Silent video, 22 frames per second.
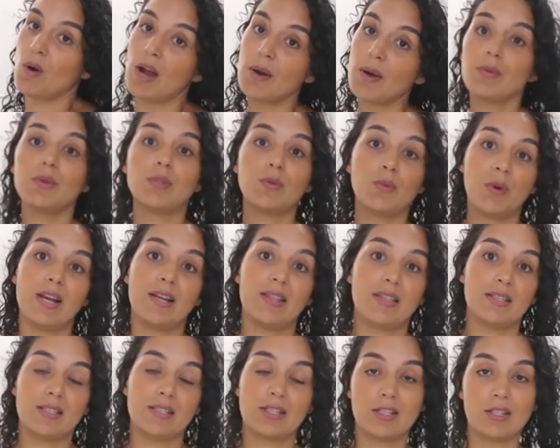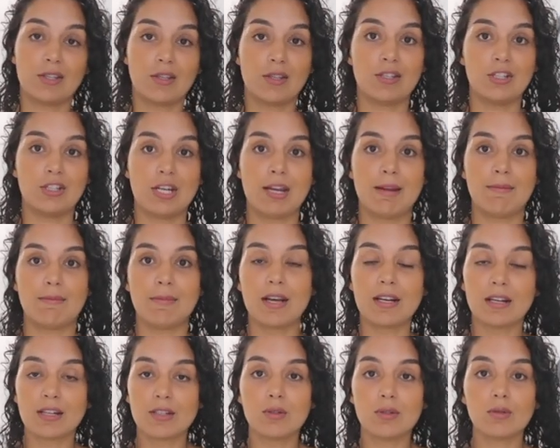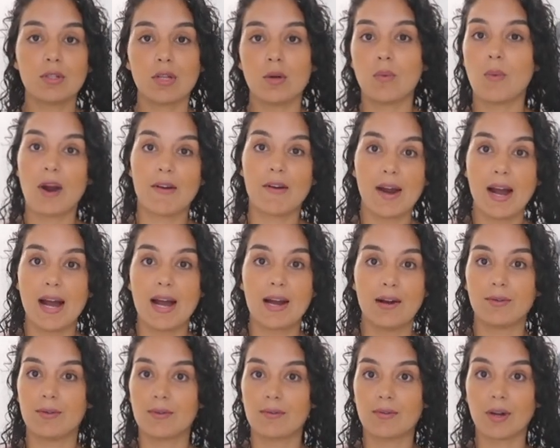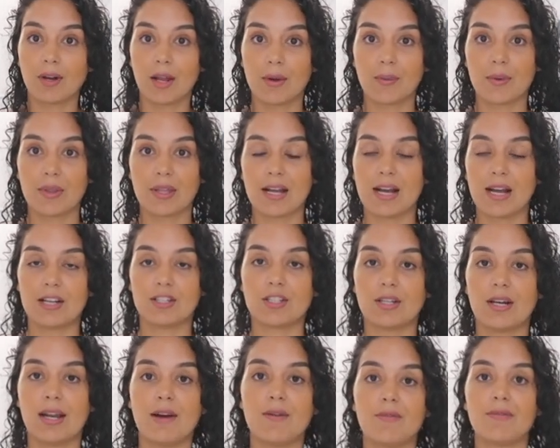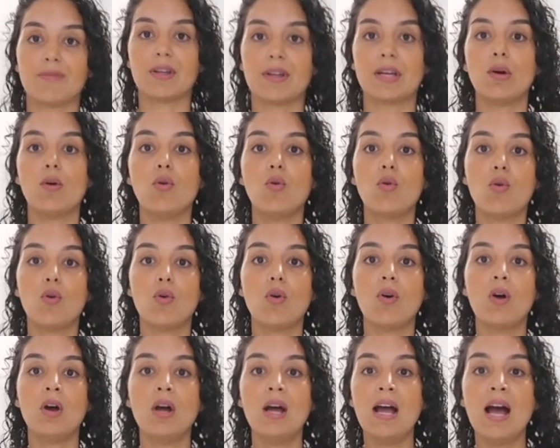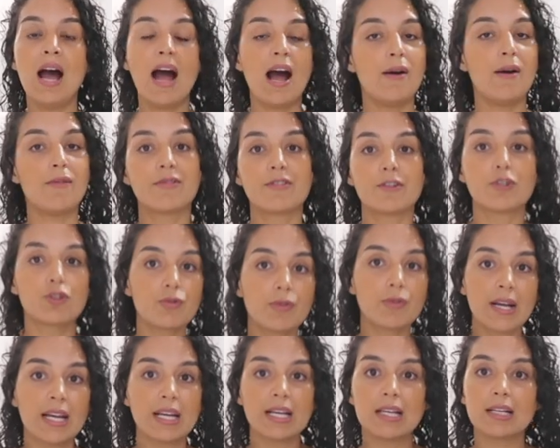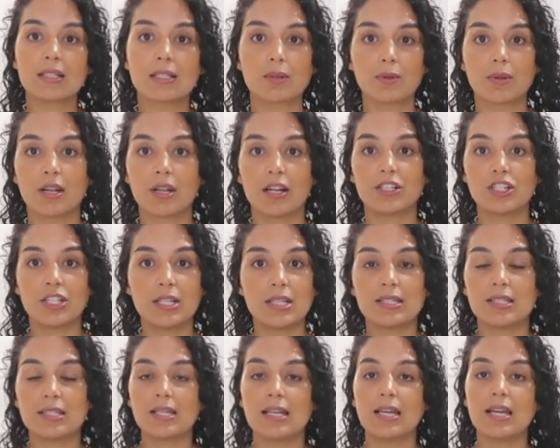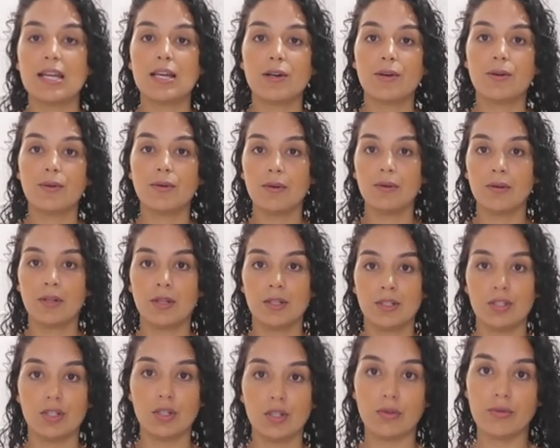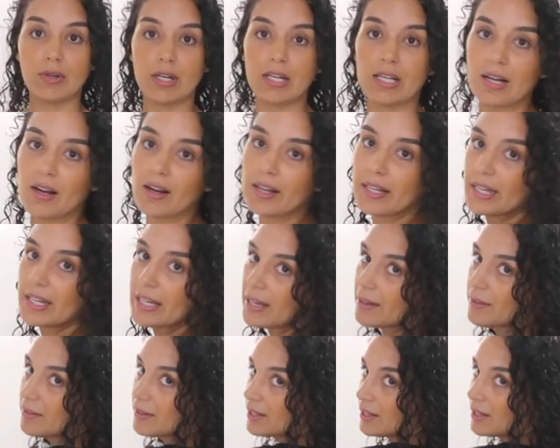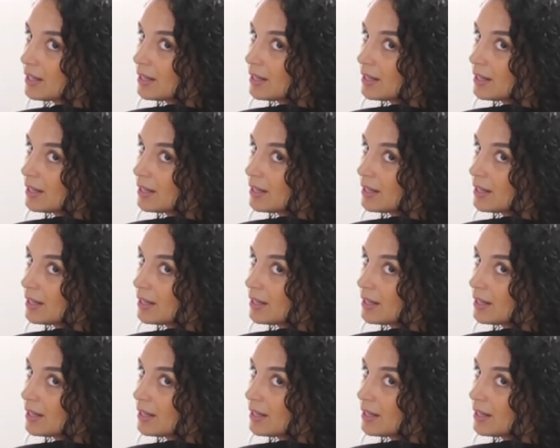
I would wear this to the gym and I'd also wear it out, like with a casual outfit or out for drinks with like jeans and a heel. I do really like it.